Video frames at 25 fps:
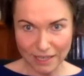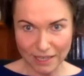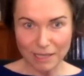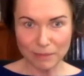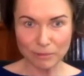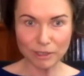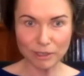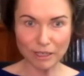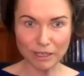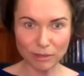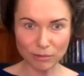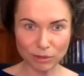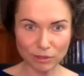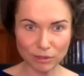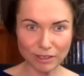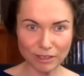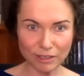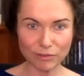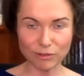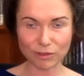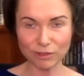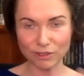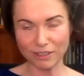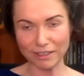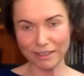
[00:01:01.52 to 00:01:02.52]
But I will
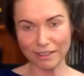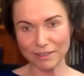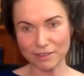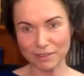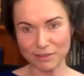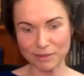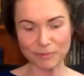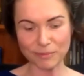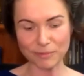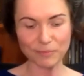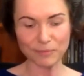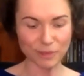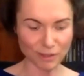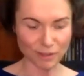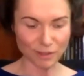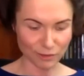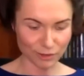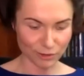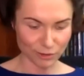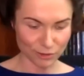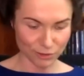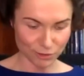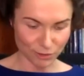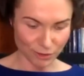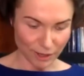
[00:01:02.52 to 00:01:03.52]
nevertheless give it a
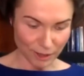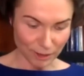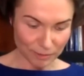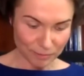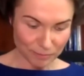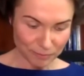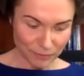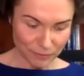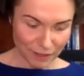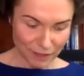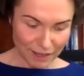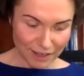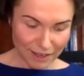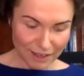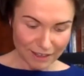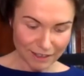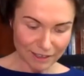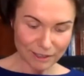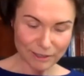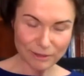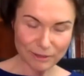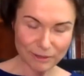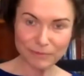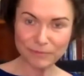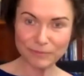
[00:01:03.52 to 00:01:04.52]
try.
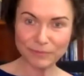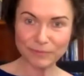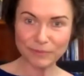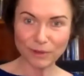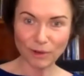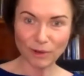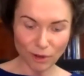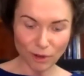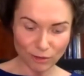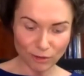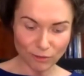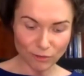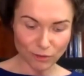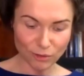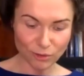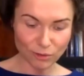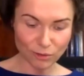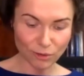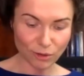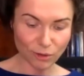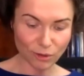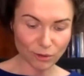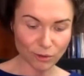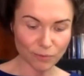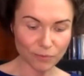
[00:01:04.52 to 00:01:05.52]
Um, all of you
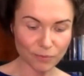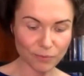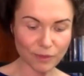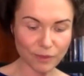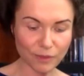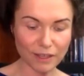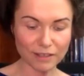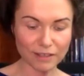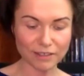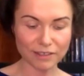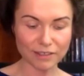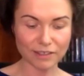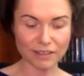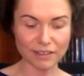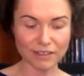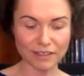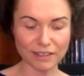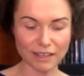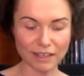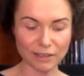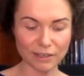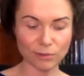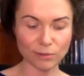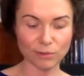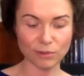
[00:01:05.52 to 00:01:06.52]
know that uh,
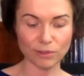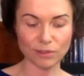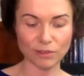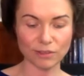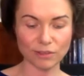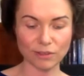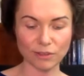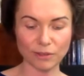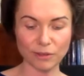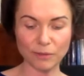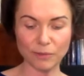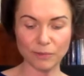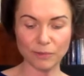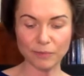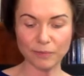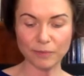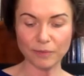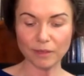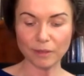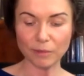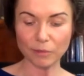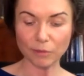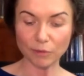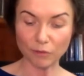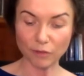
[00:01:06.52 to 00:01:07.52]
Gertrud is a
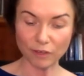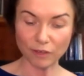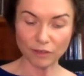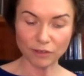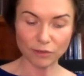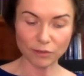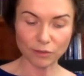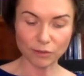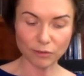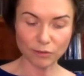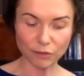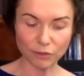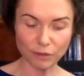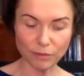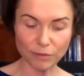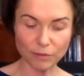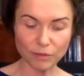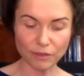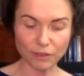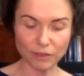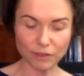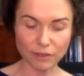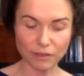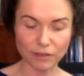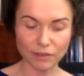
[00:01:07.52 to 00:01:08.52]
professor of film
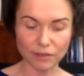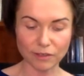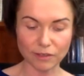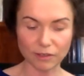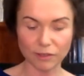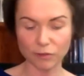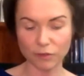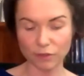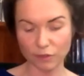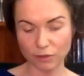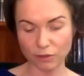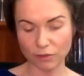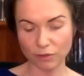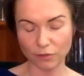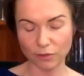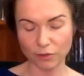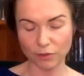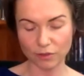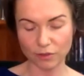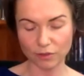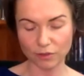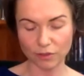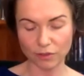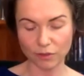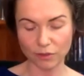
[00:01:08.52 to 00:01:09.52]
studies at Free
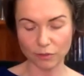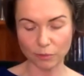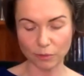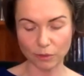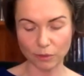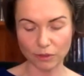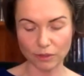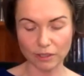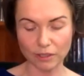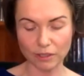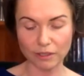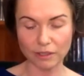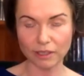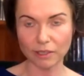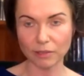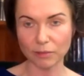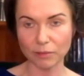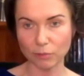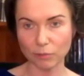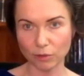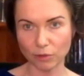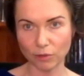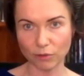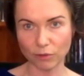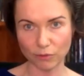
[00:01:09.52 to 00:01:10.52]
University of Berlin and
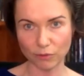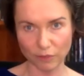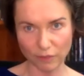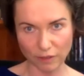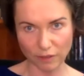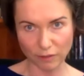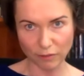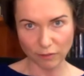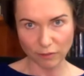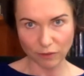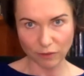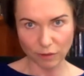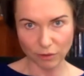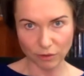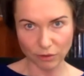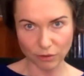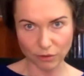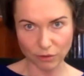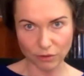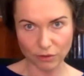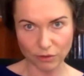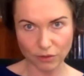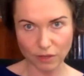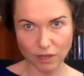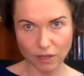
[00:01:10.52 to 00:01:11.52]
one of the
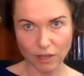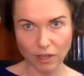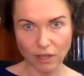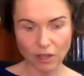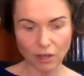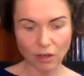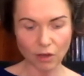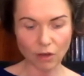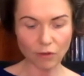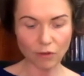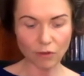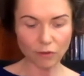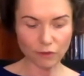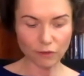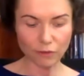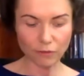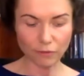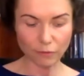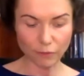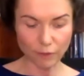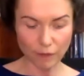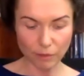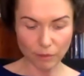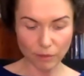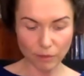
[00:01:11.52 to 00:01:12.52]
founders of
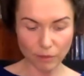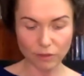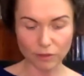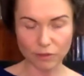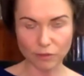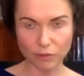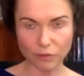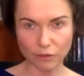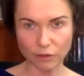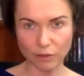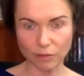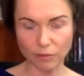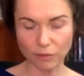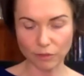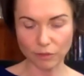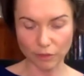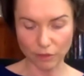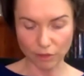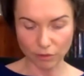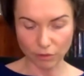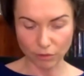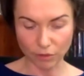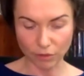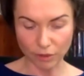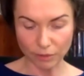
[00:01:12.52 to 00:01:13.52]
feminist film
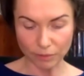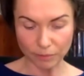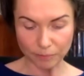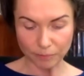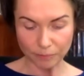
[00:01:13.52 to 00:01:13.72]
theory.